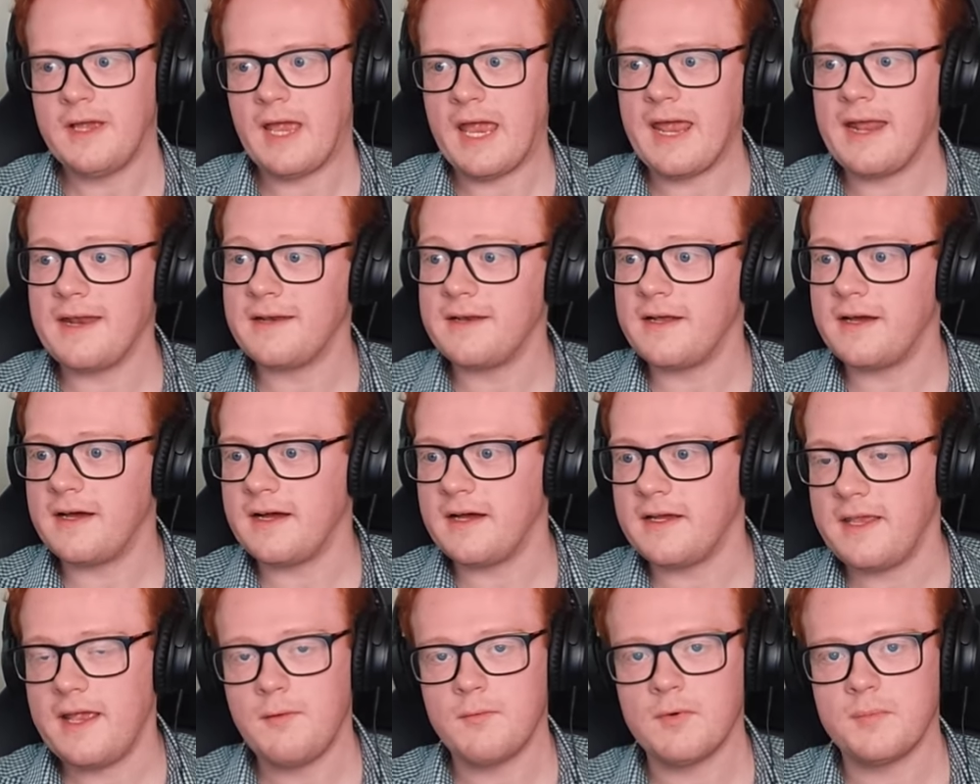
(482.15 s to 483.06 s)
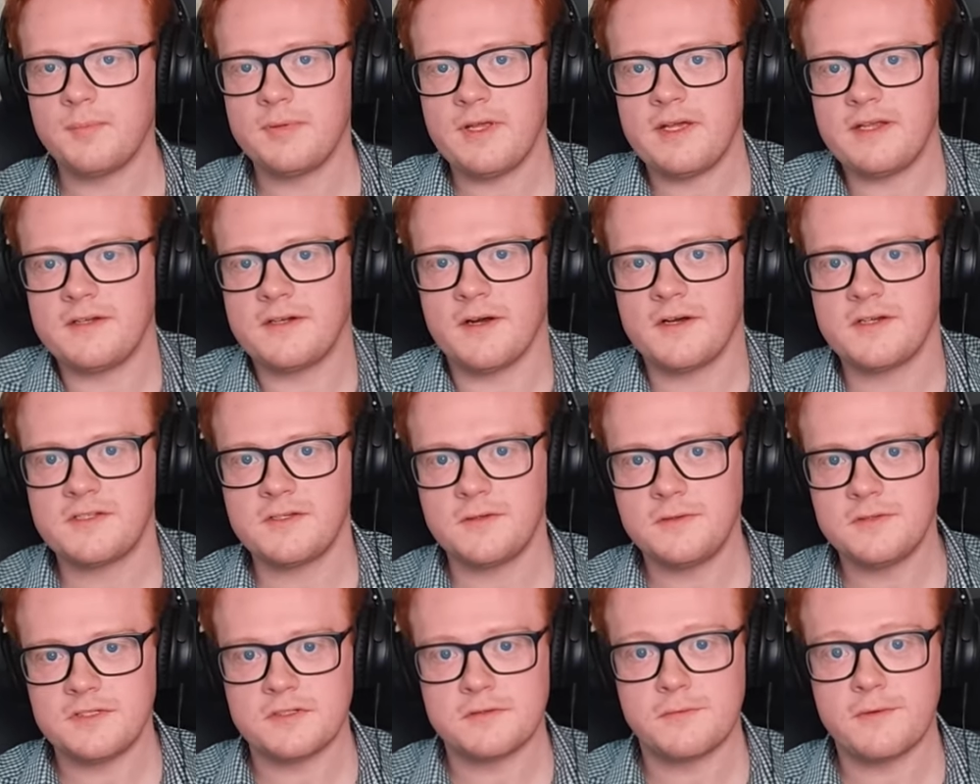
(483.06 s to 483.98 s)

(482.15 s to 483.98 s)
And yeah, we're playing Dark Souls.